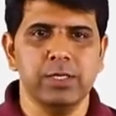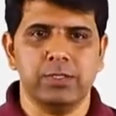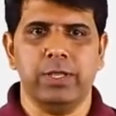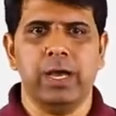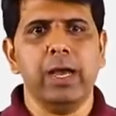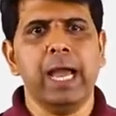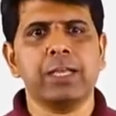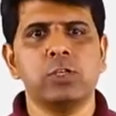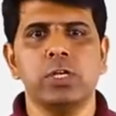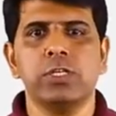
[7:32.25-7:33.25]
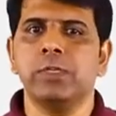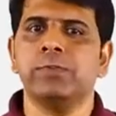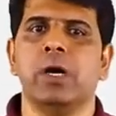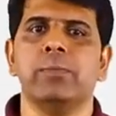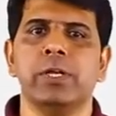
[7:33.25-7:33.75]
So the actual
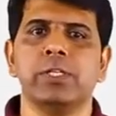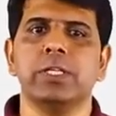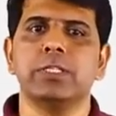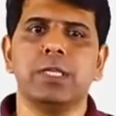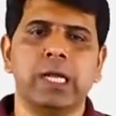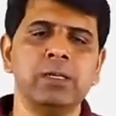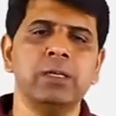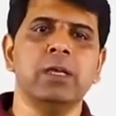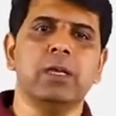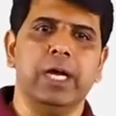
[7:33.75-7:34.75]
shift operation is done